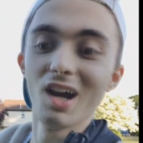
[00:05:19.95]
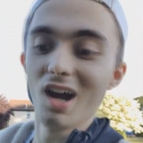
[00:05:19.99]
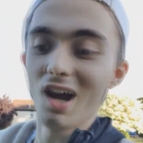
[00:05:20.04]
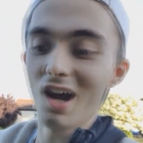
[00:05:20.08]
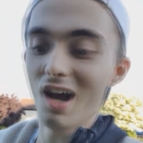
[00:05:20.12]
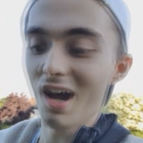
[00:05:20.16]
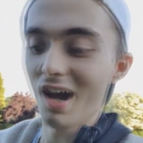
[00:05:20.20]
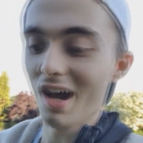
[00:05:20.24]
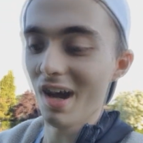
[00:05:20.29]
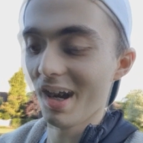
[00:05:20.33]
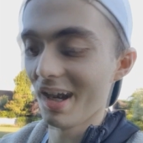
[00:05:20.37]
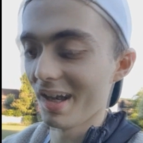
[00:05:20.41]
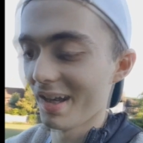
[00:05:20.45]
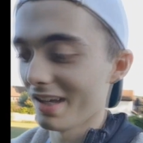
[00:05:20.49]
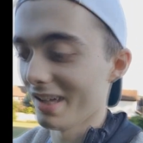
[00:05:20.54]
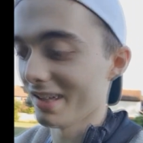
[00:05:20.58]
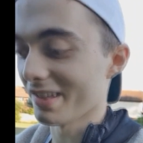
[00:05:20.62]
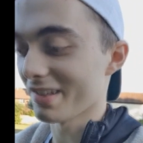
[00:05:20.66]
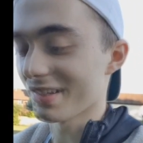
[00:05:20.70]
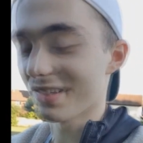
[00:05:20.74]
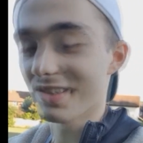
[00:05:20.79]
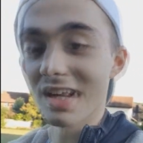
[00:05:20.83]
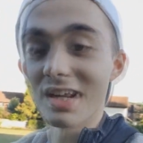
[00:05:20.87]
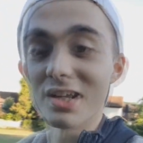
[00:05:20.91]
to
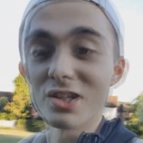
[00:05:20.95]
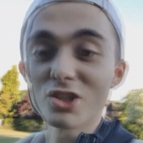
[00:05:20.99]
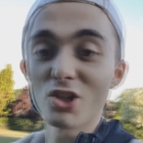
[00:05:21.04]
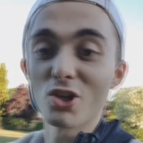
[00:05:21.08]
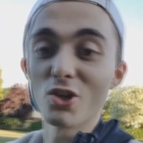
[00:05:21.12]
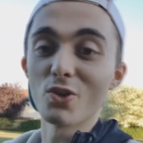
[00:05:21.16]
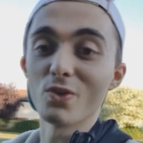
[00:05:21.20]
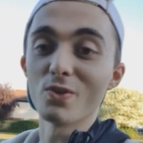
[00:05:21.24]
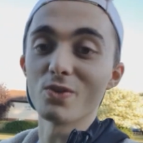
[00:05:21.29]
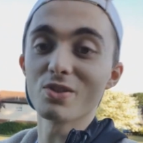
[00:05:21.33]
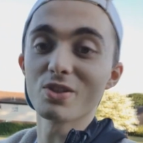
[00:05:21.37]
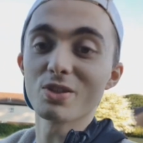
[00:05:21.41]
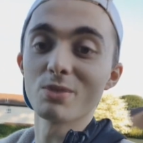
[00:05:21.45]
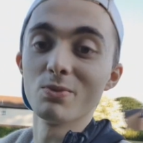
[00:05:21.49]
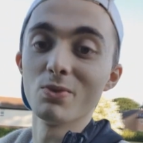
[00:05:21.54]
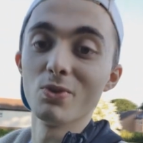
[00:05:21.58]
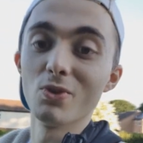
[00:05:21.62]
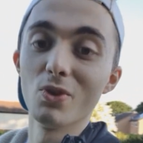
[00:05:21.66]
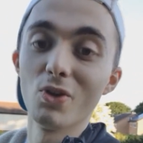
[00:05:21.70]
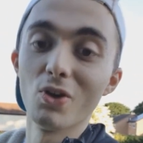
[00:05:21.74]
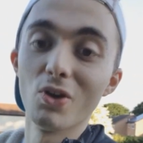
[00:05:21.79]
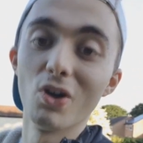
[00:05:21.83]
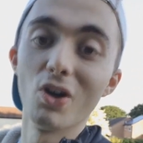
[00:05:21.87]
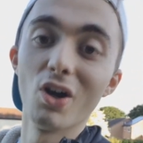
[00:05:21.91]
stay tuned to
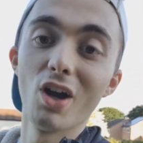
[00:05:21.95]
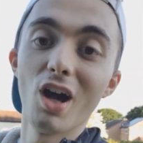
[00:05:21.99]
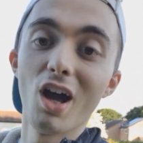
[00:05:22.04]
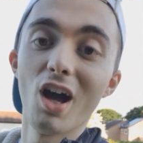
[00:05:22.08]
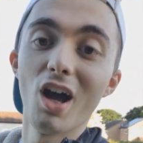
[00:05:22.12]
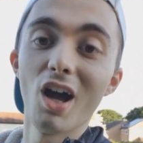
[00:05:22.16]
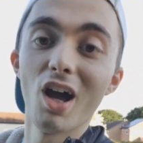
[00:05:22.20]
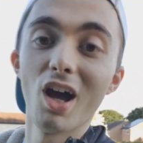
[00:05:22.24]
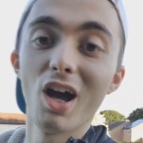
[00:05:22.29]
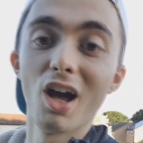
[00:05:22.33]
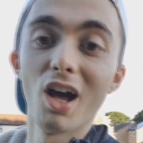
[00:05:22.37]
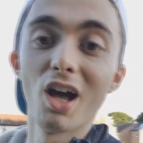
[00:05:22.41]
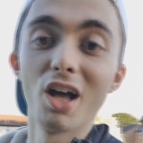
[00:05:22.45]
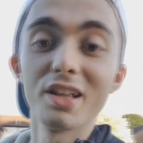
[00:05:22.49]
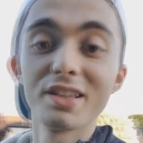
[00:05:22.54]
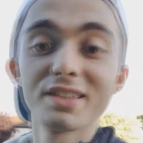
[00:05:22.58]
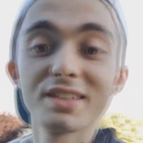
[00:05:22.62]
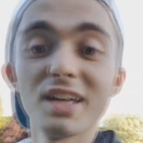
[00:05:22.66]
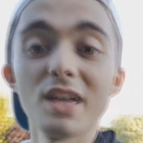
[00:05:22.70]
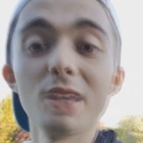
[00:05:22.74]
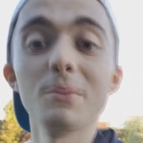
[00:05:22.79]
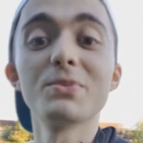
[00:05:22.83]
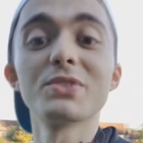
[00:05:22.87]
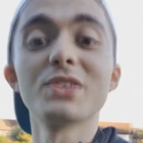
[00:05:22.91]
more
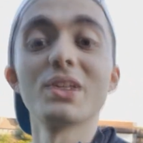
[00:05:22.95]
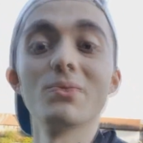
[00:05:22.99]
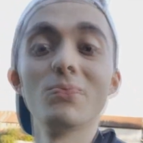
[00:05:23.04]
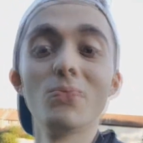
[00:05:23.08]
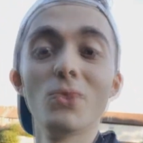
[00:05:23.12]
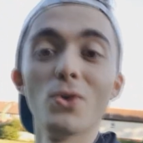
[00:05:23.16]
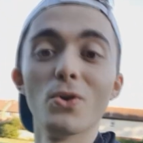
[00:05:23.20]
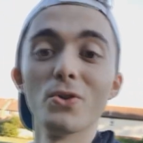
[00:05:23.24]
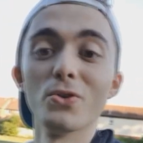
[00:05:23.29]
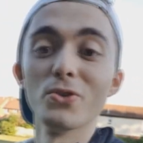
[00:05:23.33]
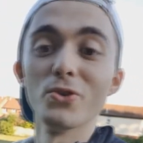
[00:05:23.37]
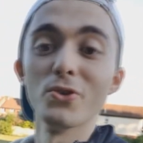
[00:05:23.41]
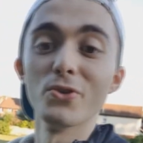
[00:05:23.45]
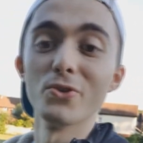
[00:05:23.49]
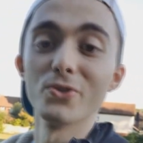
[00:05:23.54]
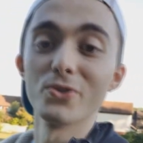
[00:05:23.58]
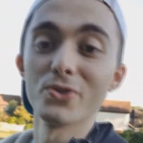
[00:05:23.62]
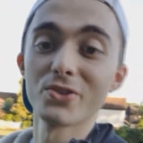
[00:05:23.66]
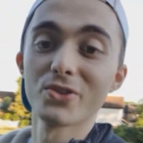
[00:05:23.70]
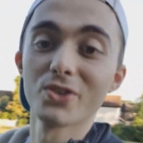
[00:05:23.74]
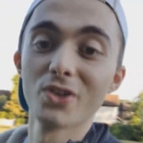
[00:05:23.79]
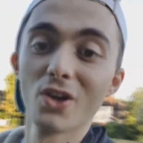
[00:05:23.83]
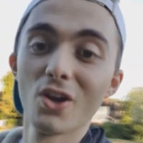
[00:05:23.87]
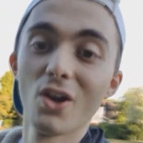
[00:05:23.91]
tips and more
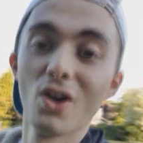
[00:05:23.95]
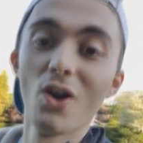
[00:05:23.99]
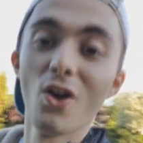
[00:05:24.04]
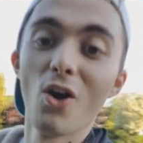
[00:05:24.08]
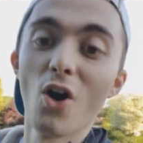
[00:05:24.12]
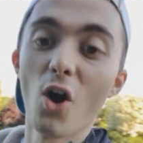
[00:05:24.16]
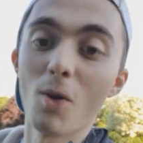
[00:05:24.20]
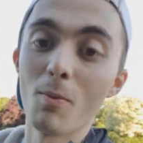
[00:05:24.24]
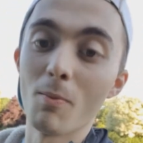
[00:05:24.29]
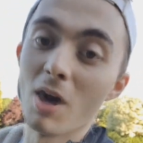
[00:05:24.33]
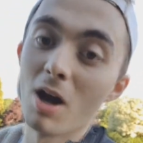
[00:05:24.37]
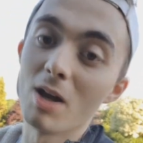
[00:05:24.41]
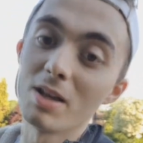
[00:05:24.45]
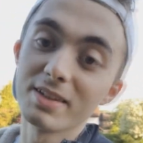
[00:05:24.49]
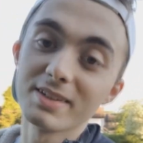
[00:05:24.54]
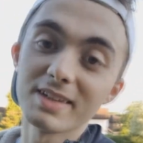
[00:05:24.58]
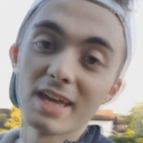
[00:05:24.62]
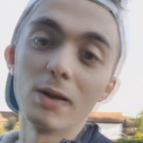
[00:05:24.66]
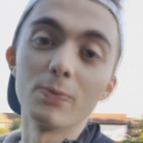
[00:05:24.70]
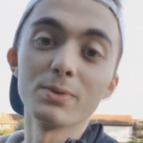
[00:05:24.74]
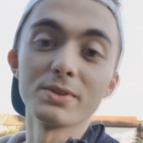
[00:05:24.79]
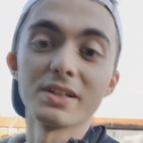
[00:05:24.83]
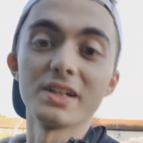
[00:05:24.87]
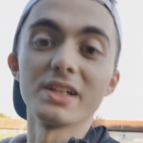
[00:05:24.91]
news on my
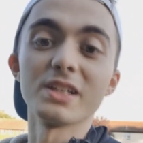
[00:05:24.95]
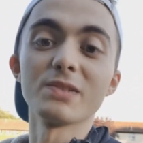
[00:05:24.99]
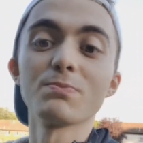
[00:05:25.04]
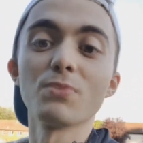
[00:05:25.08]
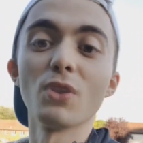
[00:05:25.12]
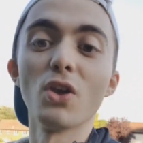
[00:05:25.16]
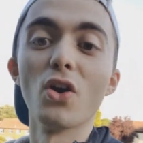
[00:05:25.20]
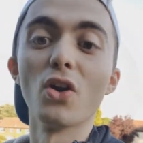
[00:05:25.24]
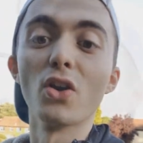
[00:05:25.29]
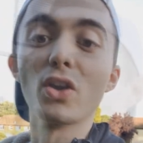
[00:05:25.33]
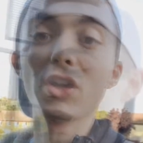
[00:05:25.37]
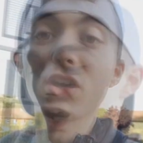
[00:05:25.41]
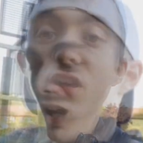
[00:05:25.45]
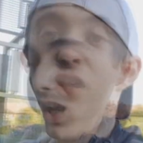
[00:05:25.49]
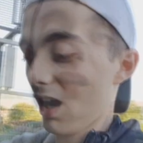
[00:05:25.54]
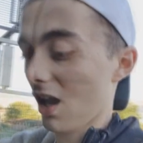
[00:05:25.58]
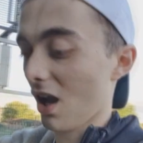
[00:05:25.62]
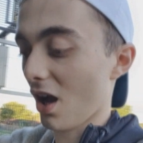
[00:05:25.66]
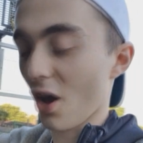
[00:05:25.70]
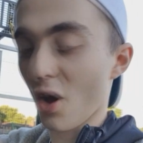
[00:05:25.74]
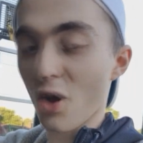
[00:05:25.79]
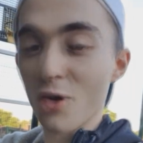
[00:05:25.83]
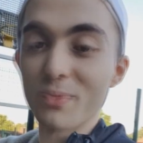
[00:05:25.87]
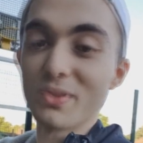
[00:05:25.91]
table tennis blog.
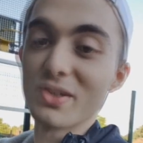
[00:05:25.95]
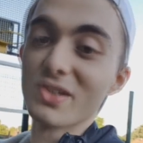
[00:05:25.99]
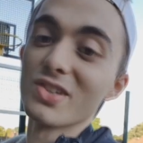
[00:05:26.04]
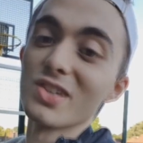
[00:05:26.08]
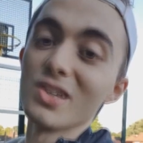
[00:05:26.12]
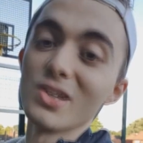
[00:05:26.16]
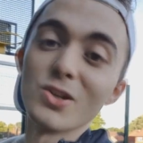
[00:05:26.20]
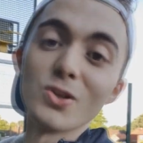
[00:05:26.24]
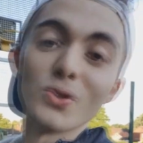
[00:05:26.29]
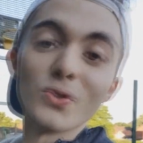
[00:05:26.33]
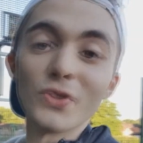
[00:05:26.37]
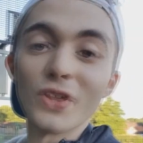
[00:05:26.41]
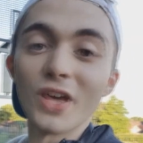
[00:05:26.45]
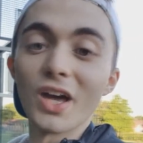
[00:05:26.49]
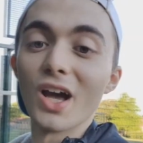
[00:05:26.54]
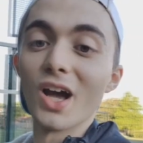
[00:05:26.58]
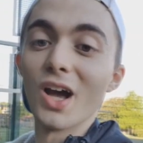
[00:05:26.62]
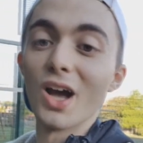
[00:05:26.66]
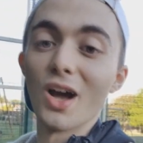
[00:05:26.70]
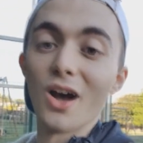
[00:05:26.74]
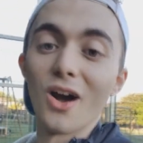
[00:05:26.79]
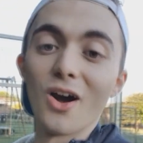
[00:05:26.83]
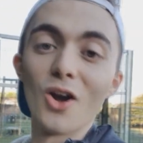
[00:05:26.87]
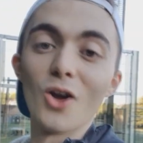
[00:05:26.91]
I hope to see you
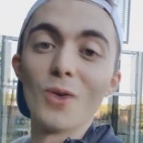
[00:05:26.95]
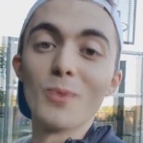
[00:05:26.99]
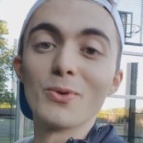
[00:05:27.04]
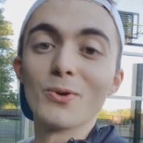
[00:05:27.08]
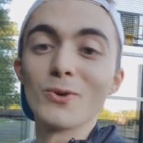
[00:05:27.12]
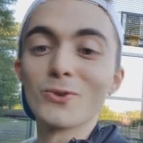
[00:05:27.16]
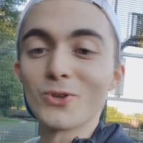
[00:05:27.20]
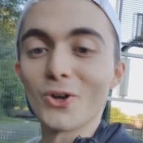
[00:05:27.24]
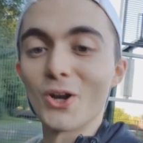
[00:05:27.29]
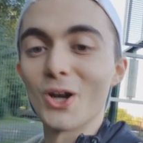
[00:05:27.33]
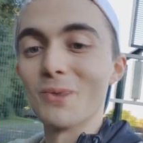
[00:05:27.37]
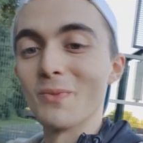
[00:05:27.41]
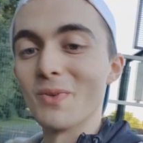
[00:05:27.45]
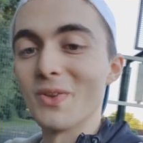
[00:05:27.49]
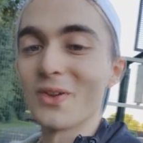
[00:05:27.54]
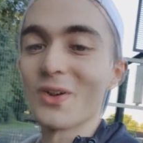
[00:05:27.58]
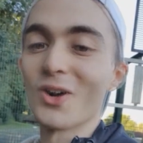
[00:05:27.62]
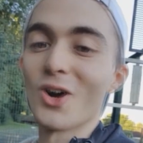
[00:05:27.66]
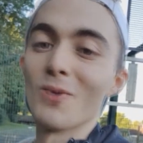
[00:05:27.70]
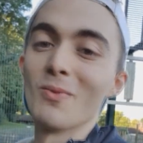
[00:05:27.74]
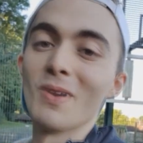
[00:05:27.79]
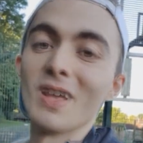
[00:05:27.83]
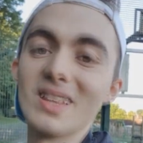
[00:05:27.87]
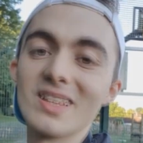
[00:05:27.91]
there. I hope you'll join in with the
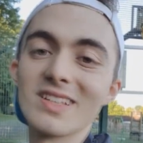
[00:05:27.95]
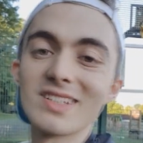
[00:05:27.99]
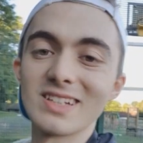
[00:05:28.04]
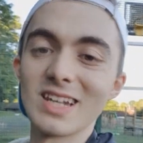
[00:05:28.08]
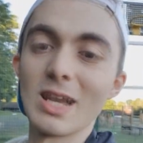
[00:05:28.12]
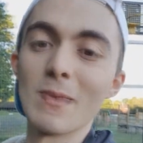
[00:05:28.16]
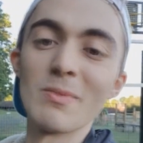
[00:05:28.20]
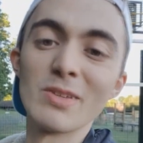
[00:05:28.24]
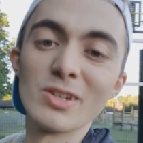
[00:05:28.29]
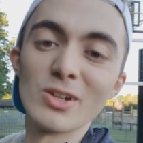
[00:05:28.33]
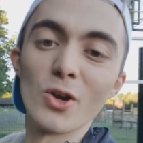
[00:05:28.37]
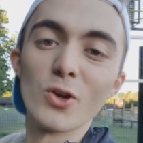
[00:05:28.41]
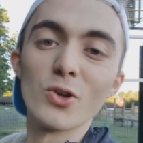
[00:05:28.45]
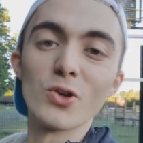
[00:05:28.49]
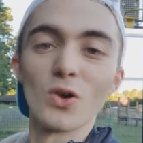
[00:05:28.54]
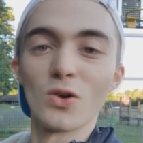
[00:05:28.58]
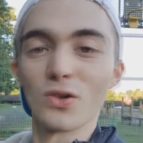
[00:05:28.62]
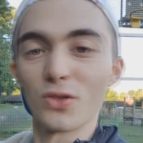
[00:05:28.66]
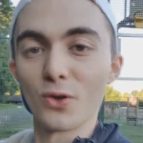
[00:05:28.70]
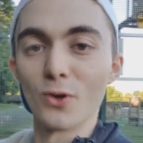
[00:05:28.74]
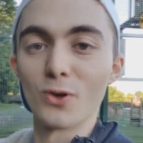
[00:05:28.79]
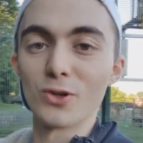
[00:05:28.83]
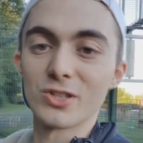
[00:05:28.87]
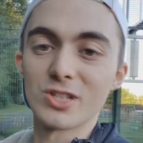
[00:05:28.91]
comments and let me know your
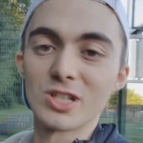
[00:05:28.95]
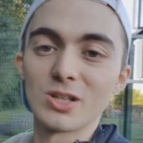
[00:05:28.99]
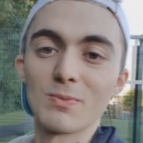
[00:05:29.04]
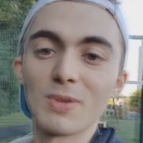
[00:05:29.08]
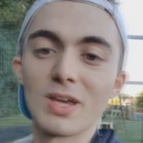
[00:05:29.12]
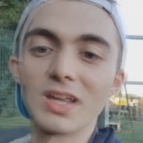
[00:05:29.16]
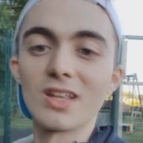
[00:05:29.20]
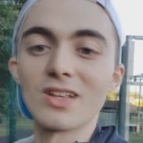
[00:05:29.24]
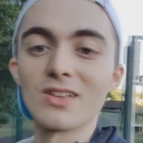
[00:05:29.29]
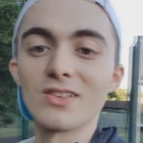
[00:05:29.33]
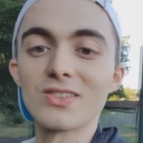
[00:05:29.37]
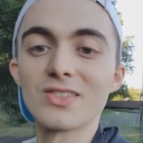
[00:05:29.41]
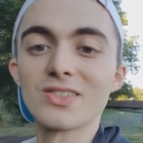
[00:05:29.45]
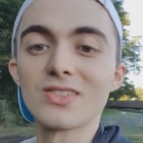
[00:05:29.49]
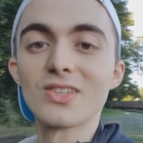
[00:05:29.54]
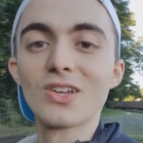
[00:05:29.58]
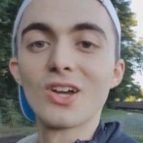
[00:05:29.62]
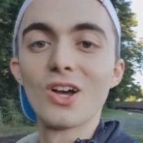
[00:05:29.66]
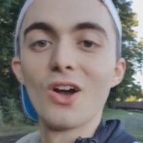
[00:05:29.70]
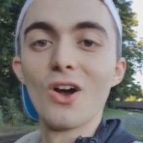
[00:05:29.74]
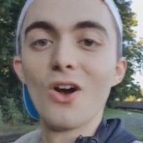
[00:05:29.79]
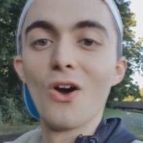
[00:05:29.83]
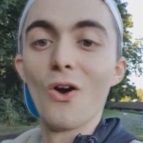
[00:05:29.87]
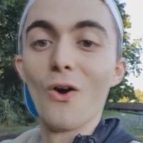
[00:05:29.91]
thoughts and opinions
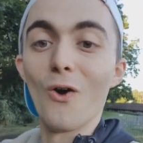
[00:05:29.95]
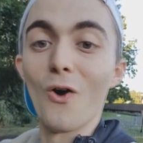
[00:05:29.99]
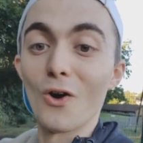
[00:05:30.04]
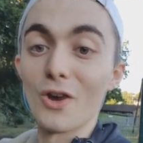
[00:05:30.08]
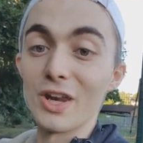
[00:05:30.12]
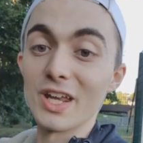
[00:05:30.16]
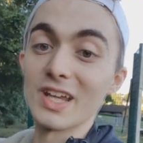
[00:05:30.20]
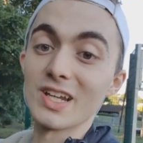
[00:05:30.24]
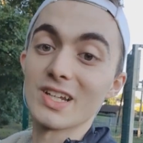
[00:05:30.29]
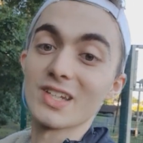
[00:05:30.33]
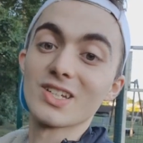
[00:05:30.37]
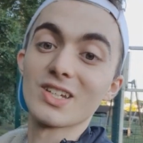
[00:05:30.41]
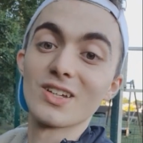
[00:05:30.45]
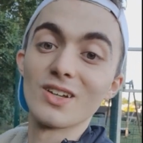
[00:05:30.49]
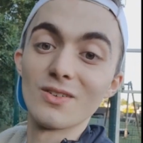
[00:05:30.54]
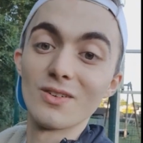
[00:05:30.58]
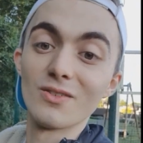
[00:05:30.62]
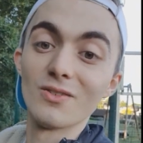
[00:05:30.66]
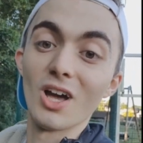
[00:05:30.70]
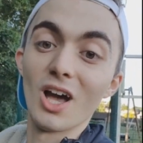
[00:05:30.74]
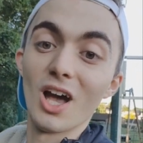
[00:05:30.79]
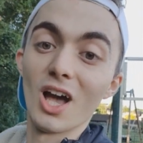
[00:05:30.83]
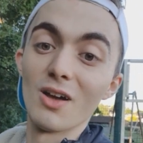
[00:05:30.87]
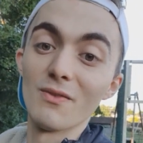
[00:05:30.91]
on each
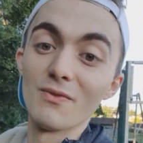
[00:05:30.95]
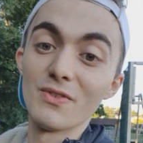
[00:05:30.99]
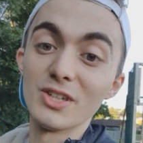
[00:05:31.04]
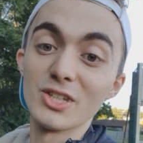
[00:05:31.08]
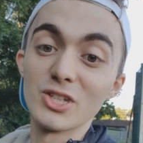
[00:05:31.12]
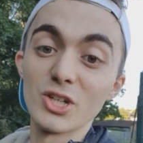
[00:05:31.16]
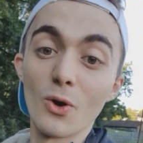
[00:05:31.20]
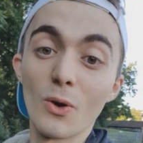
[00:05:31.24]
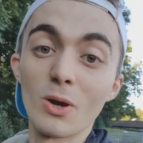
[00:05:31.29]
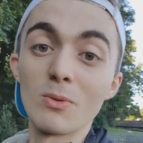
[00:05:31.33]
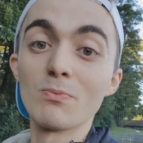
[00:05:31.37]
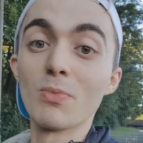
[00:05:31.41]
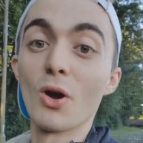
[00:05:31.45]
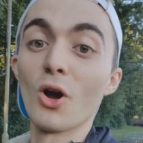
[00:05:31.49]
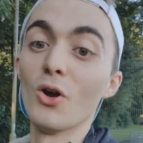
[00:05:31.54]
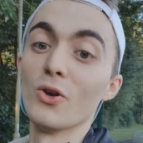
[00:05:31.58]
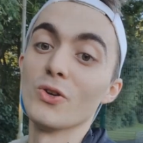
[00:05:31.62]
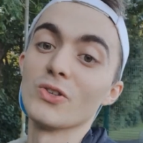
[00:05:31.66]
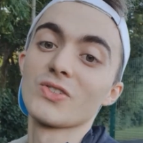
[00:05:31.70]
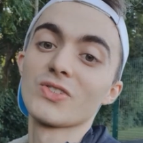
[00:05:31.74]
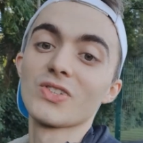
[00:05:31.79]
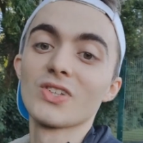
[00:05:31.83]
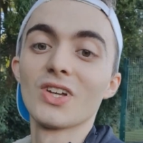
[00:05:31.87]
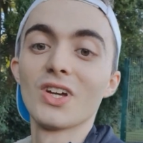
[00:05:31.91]
video and
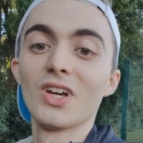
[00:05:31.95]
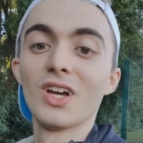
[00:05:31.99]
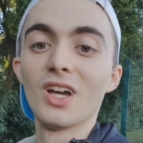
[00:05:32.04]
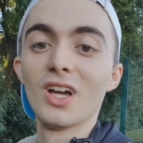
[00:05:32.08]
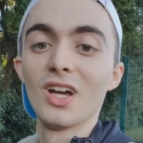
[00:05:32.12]
post.